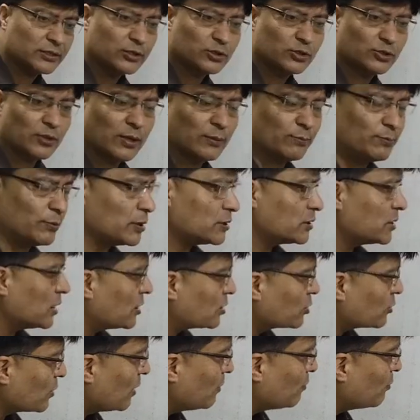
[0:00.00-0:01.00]
square plus
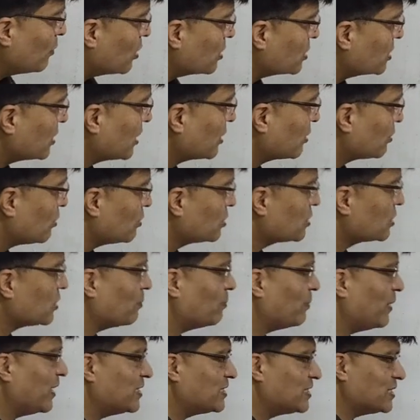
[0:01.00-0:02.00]
a square mod sine close, the
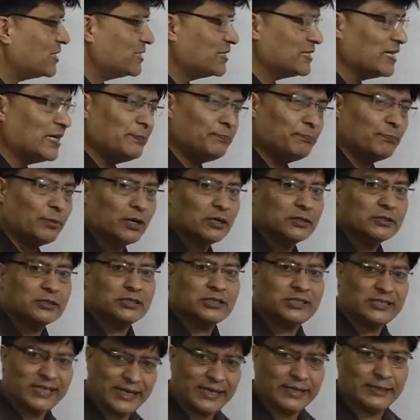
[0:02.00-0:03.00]
base is e
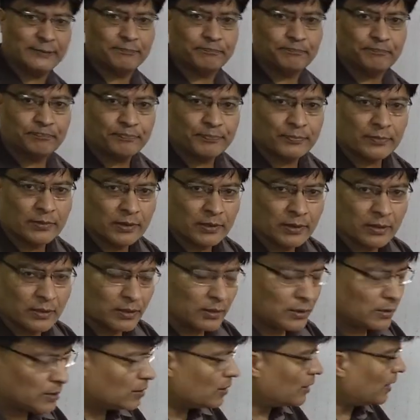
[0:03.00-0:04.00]
plus c.
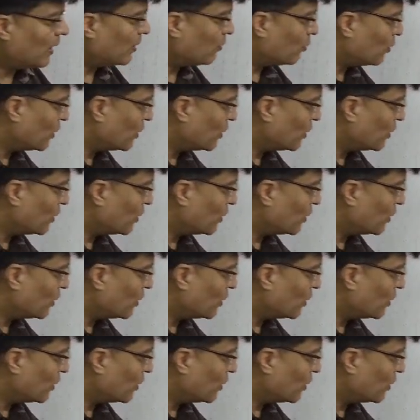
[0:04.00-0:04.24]
And